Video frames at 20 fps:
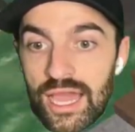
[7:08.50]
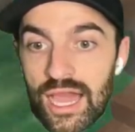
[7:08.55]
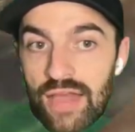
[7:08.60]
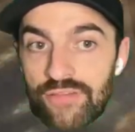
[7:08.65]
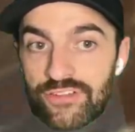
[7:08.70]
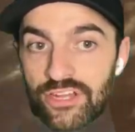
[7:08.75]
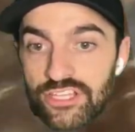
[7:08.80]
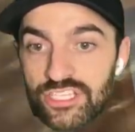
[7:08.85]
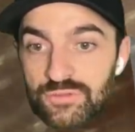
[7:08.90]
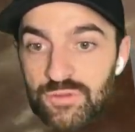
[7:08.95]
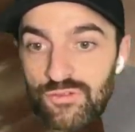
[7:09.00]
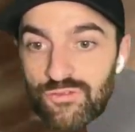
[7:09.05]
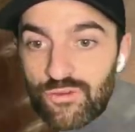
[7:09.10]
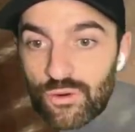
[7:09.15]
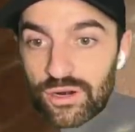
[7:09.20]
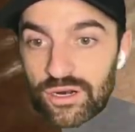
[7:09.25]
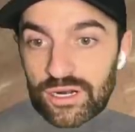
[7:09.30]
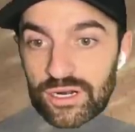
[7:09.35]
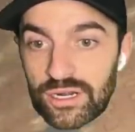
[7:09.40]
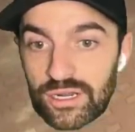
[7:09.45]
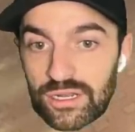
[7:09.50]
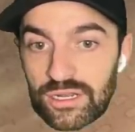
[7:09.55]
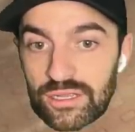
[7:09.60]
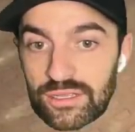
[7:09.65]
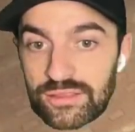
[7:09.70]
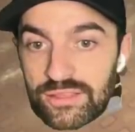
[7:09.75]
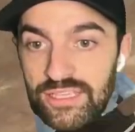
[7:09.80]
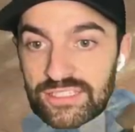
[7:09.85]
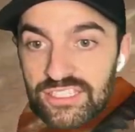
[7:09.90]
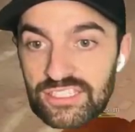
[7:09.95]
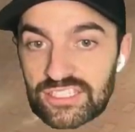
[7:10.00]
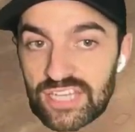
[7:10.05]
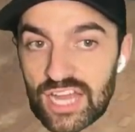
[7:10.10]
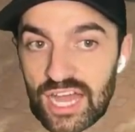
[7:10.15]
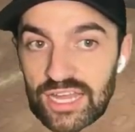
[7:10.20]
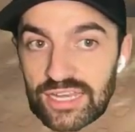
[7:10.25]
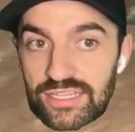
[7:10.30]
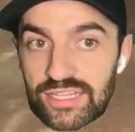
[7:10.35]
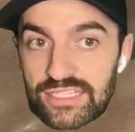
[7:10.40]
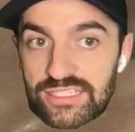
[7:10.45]
I've done this before. This is
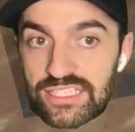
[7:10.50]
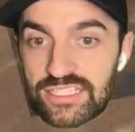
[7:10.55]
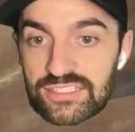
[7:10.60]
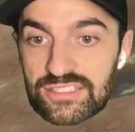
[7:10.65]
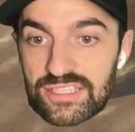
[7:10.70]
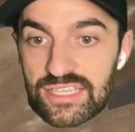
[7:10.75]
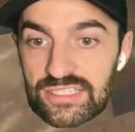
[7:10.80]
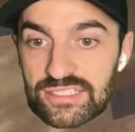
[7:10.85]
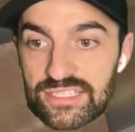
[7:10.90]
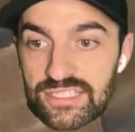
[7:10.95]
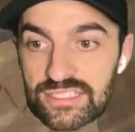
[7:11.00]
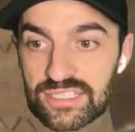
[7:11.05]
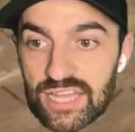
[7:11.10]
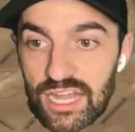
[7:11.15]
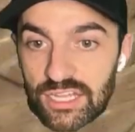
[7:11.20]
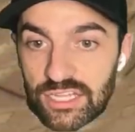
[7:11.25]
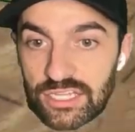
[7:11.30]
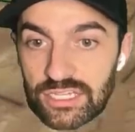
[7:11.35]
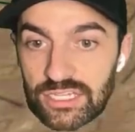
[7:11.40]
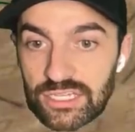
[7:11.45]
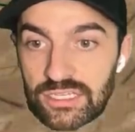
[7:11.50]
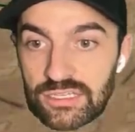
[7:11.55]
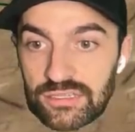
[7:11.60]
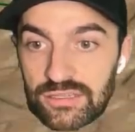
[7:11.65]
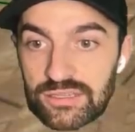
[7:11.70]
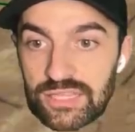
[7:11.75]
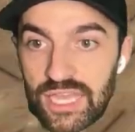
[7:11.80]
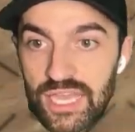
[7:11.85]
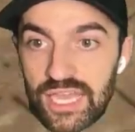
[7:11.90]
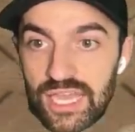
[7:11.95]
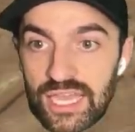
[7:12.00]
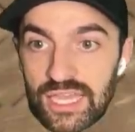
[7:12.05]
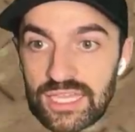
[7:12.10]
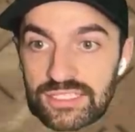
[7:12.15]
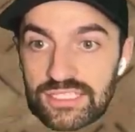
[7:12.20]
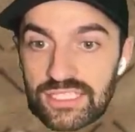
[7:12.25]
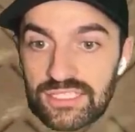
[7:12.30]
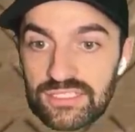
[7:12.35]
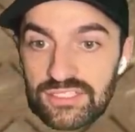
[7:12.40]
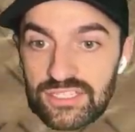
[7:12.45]
not good. This is not good.
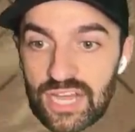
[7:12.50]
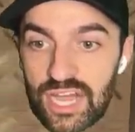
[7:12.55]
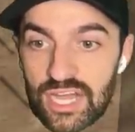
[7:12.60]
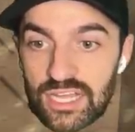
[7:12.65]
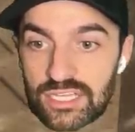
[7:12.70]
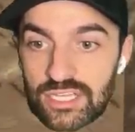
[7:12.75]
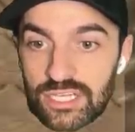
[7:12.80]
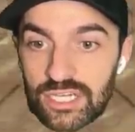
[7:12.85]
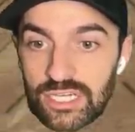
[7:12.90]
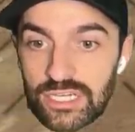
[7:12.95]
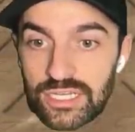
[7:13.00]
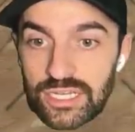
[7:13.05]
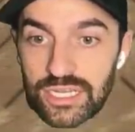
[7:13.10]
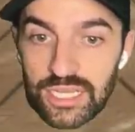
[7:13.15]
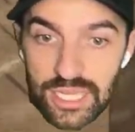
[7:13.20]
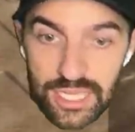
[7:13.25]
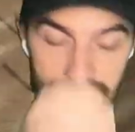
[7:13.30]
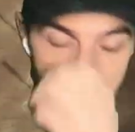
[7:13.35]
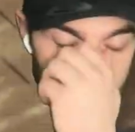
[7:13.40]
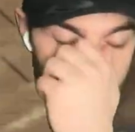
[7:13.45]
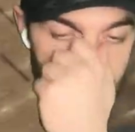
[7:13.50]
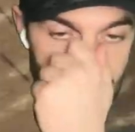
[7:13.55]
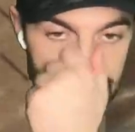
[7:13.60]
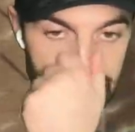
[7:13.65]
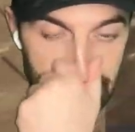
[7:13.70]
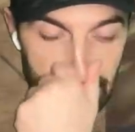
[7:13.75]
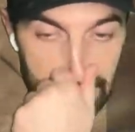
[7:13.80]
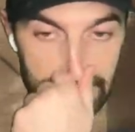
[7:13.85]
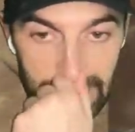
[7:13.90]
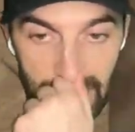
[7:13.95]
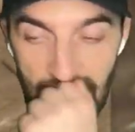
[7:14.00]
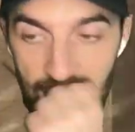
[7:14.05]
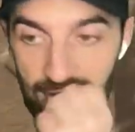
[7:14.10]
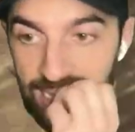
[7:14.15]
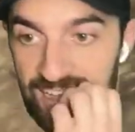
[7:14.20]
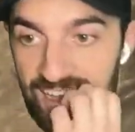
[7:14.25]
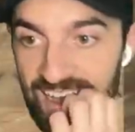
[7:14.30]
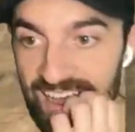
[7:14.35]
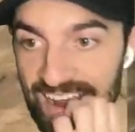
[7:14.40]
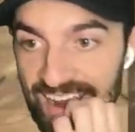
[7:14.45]
This is
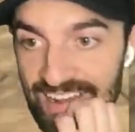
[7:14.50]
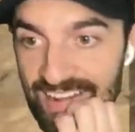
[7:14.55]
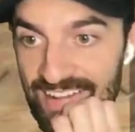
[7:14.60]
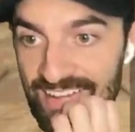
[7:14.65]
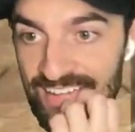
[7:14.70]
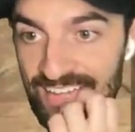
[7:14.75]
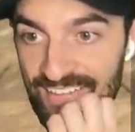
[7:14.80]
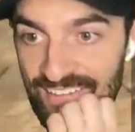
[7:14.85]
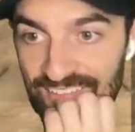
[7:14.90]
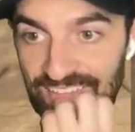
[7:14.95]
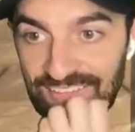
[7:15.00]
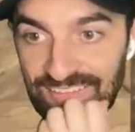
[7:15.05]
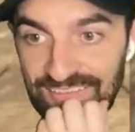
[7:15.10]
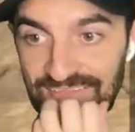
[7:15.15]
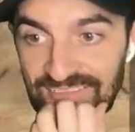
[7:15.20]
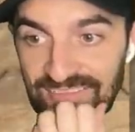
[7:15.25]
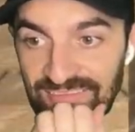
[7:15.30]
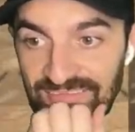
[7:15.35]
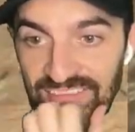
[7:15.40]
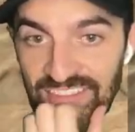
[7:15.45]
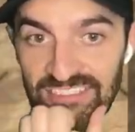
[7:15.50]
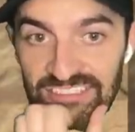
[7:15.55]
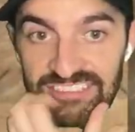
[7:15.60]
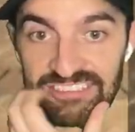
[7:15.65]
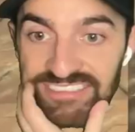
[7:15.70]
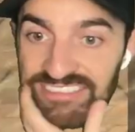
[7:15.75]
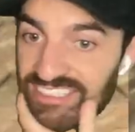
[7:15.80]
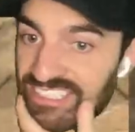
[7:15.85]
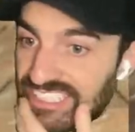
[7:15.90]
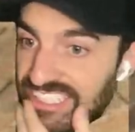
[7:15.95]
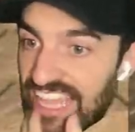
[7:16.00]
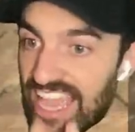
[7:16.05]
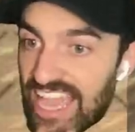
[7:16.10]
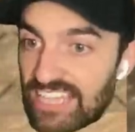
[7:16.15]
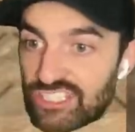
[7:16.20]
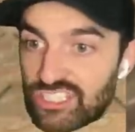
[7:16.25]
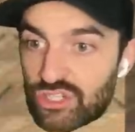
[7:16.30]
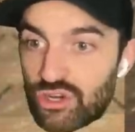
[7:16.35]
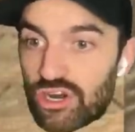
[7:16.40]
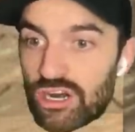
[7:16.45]
not good.
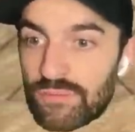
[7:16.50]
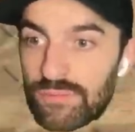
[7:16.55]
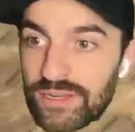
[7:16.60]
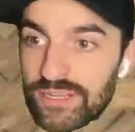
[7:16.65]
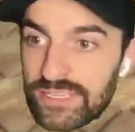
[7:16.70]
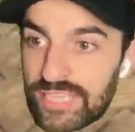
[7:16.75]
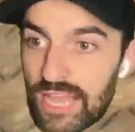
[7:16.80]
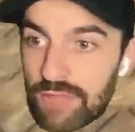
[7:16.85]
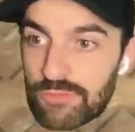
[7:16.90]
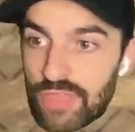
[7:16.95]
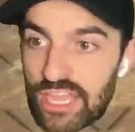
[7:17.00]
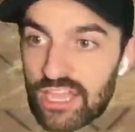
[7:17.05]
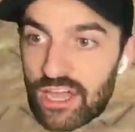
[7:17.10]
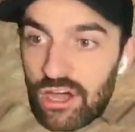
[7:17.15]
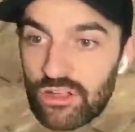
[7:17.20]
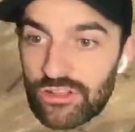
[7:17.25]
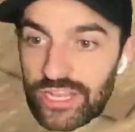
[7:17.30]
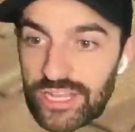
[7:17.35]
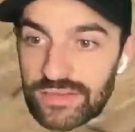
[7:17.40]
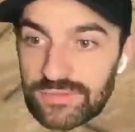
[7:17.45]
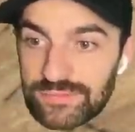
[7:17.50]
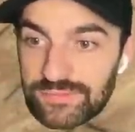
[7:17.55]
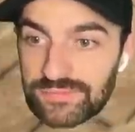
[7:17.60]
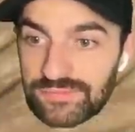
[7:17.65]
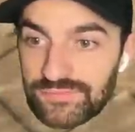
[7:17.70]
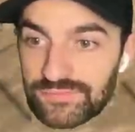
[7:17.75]
Sandstorm. Yep, they called it.